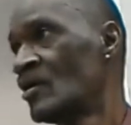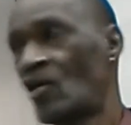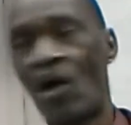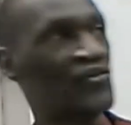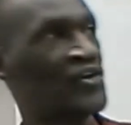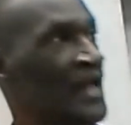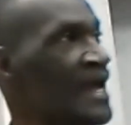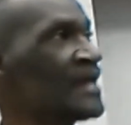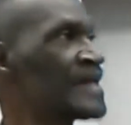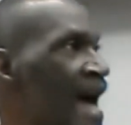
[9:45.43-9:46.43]
Because
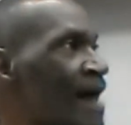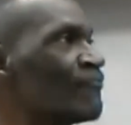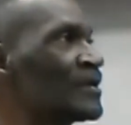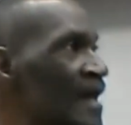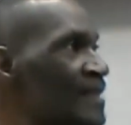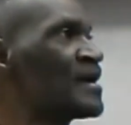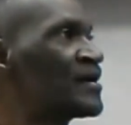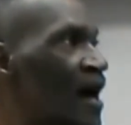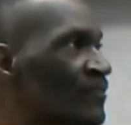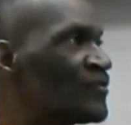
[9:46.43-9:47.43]
clean time would let me
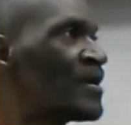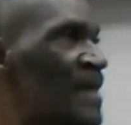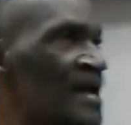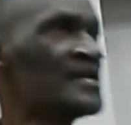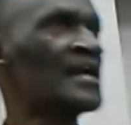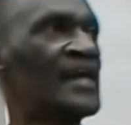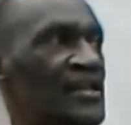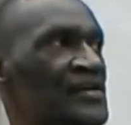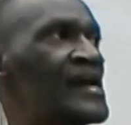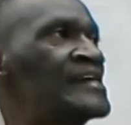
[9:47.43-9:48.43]
come to the meeting and get
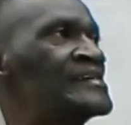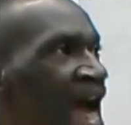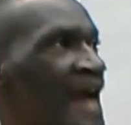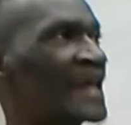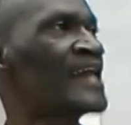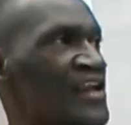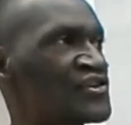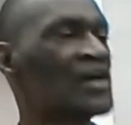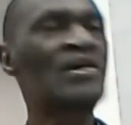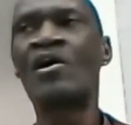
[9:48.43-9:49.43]
to the exact
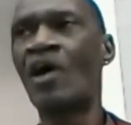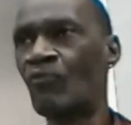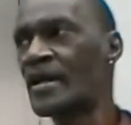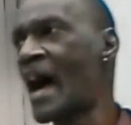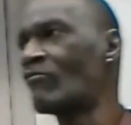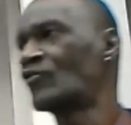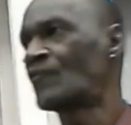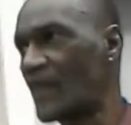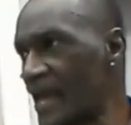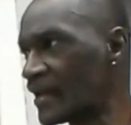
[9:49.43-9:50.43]
nature of what I was
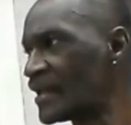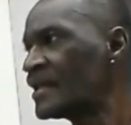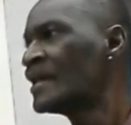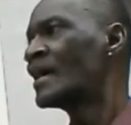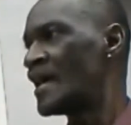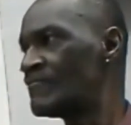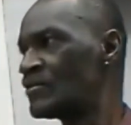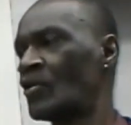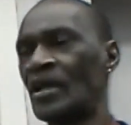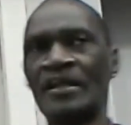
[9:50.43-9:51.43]
feeling, even
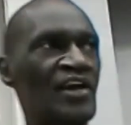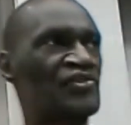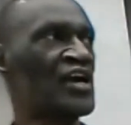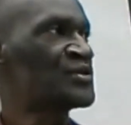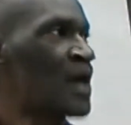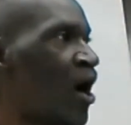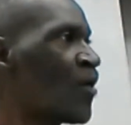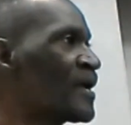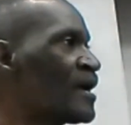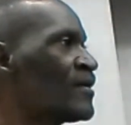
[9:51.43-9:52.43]
though the literature told
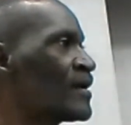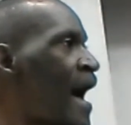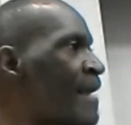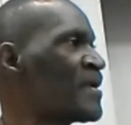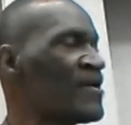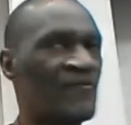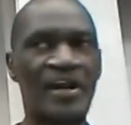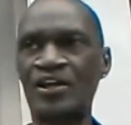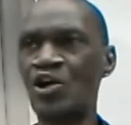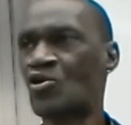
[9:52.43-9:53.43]
me in the IP for the
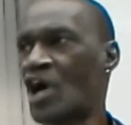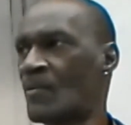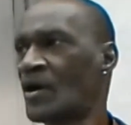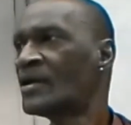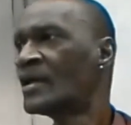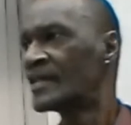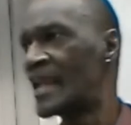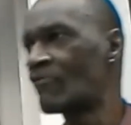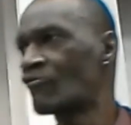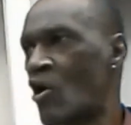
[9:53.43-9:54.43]
newcomer that
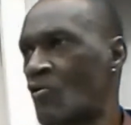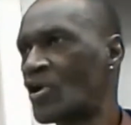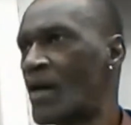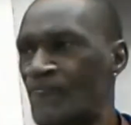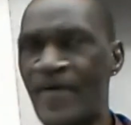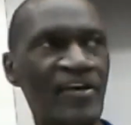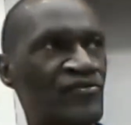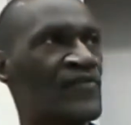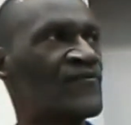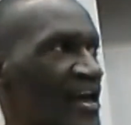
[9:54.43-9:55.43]
I was going to come face
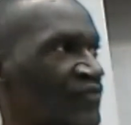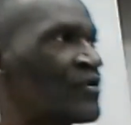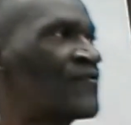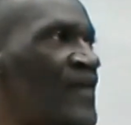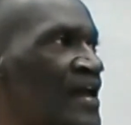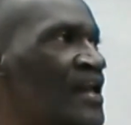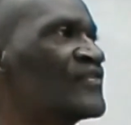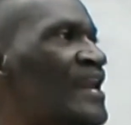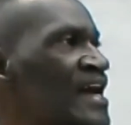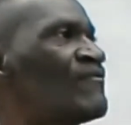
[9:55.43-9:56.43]
to face with feelings
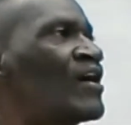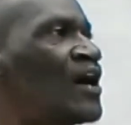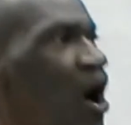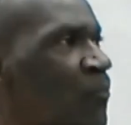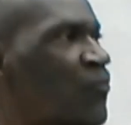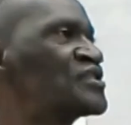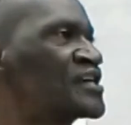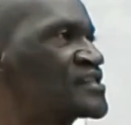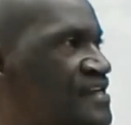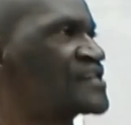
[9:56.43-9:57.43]
I never coped with
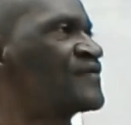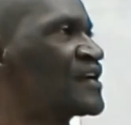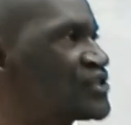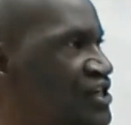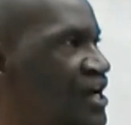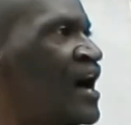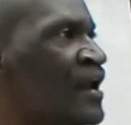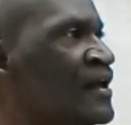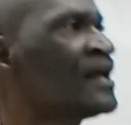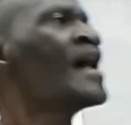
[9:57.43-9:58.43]
successfully, Sean.
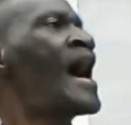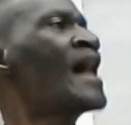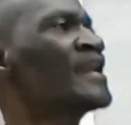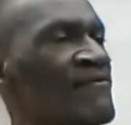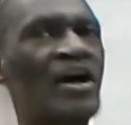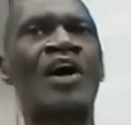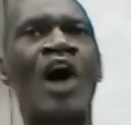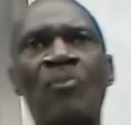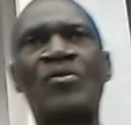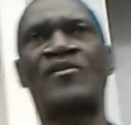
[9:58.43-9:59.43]
I never
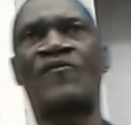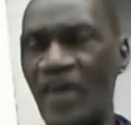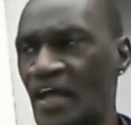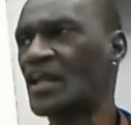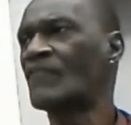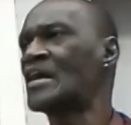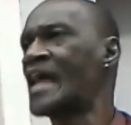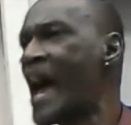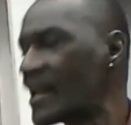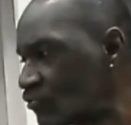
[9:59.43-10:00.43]
cope with the feeling of
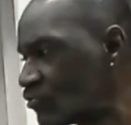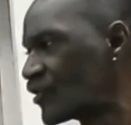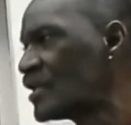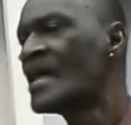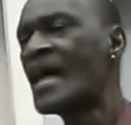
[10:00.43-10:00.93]
inadequacy.